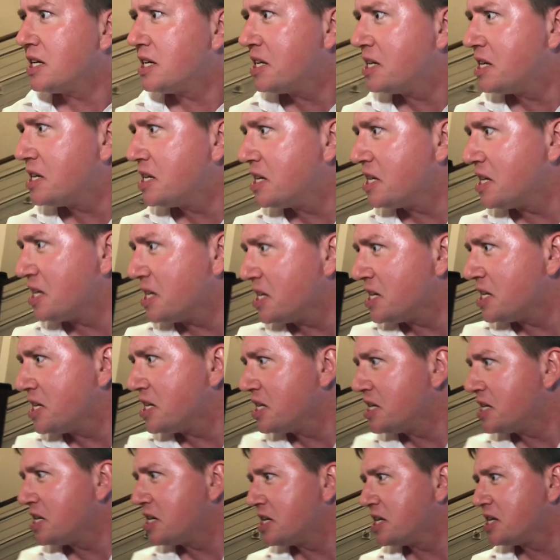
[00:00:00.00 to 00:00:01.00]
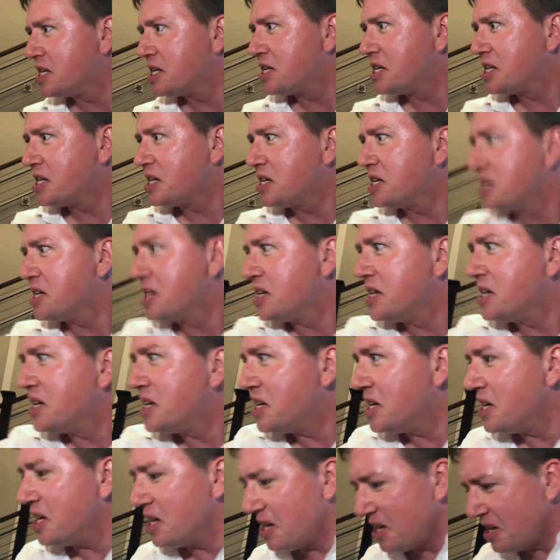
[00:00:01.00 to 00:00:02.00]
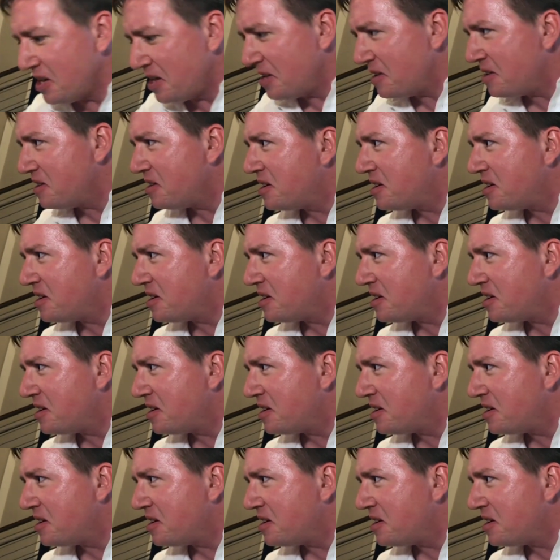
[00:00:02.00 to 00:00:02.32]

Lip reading: (no one is talking)